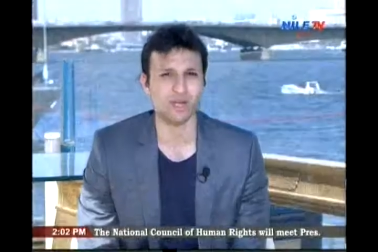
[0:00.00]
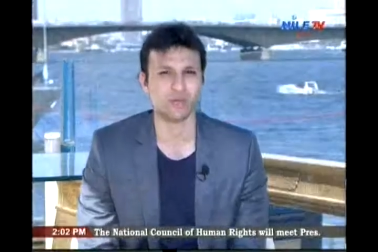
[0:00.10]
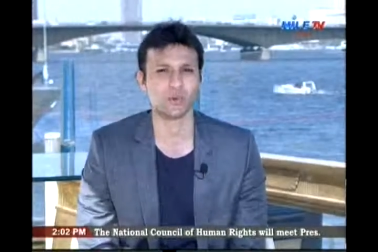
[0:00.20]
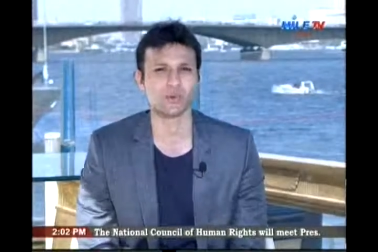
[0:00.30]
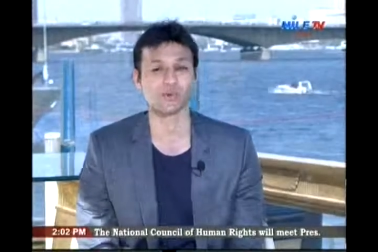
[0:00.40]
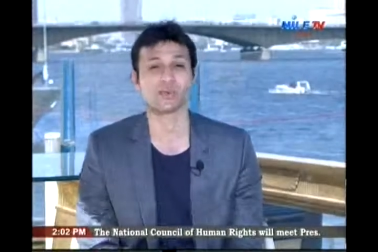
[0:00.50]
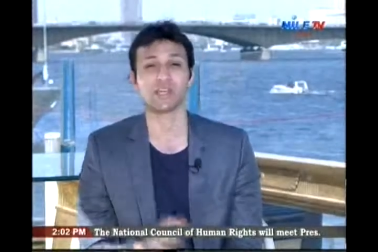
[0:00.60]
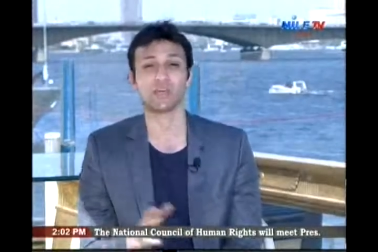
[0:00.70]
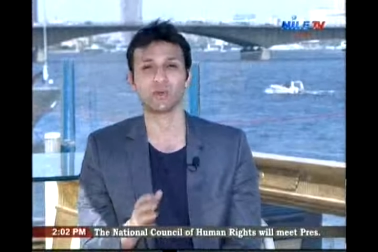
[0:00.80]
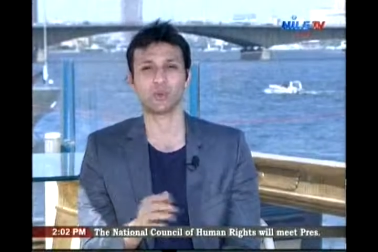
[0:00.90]
of Nile Cruise, so
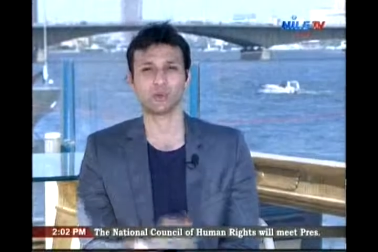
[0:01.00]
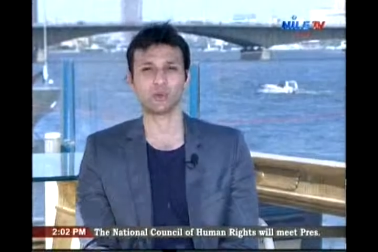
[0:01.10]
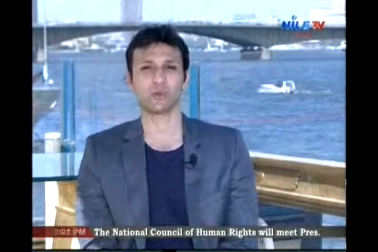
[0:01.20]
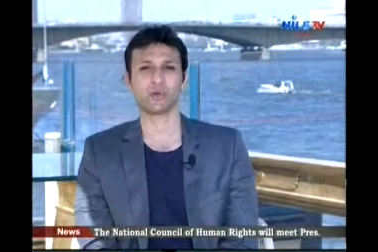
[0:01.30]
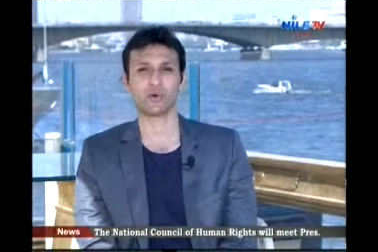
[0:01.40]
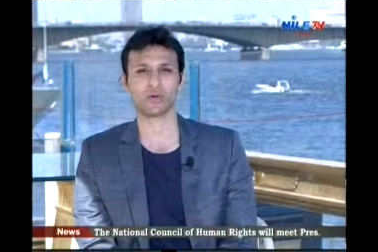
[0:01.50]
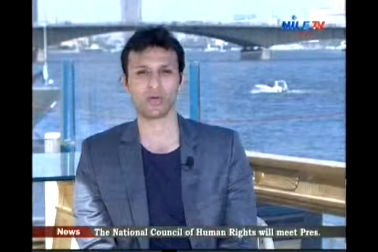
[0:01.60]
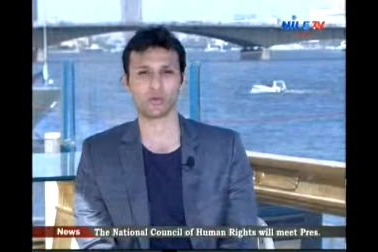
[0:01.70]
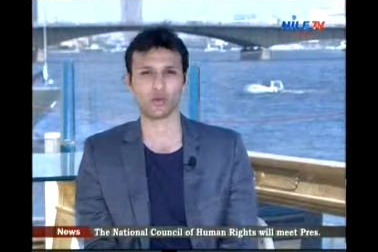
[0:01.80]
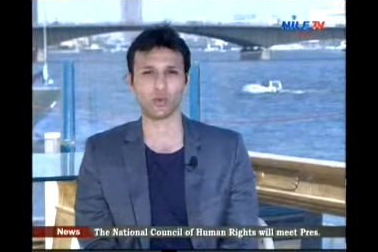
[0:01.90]
stay tuned for
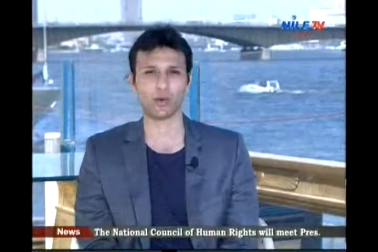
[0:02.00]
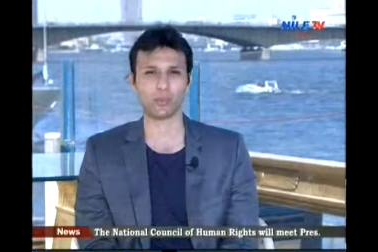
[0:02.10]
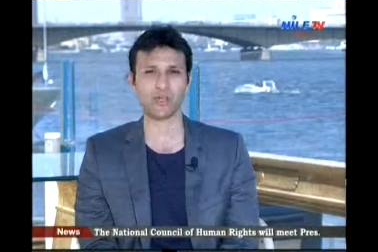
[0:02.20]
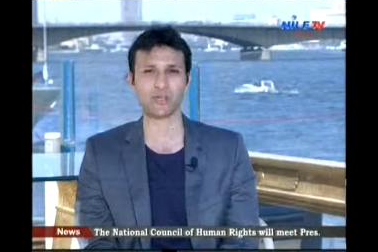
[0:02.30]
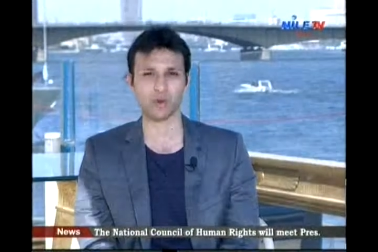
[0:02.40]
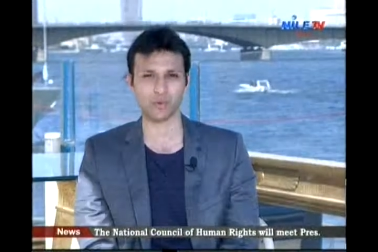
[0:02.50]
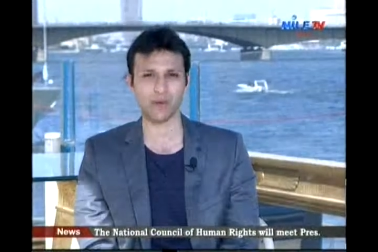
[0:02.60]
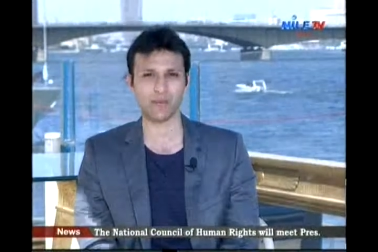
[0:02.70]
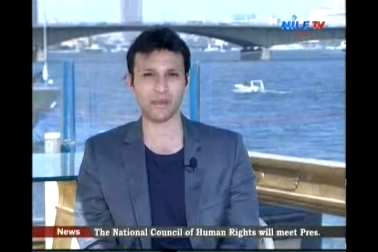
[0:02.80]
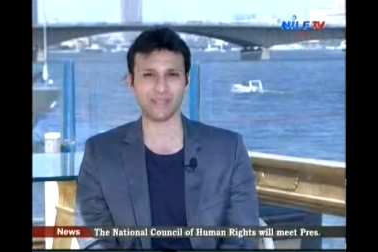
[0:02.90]
going out for a quick break and
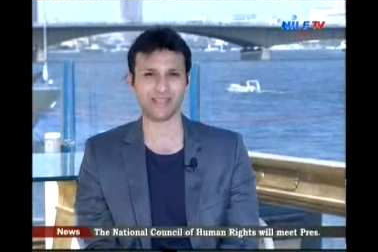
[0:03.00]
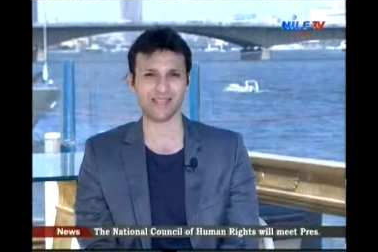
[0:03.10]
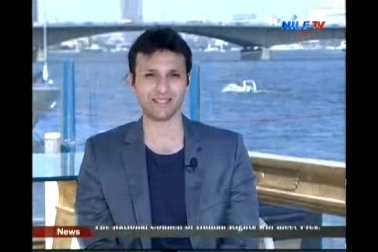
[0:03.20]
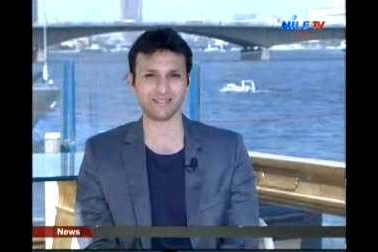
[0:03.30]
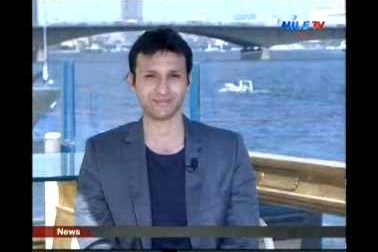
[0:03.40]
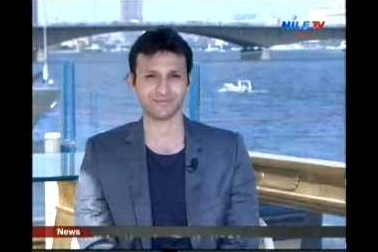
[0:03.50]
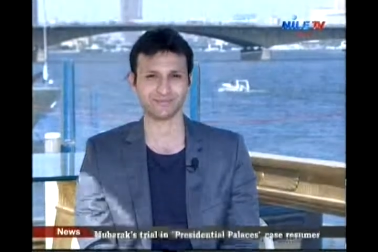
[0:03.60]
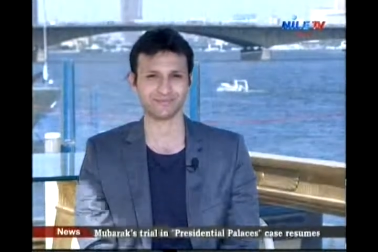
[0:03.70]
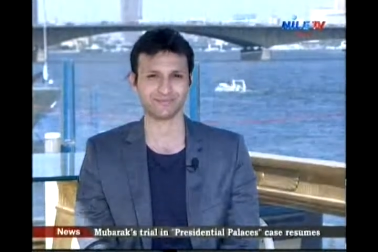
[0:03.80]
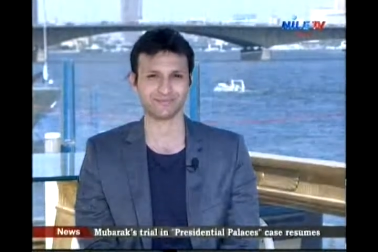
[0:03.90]
we'll be right back
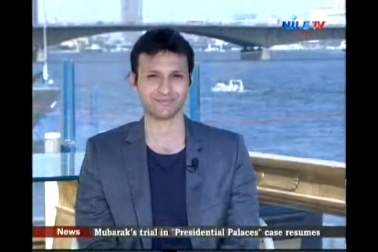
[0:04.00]
again.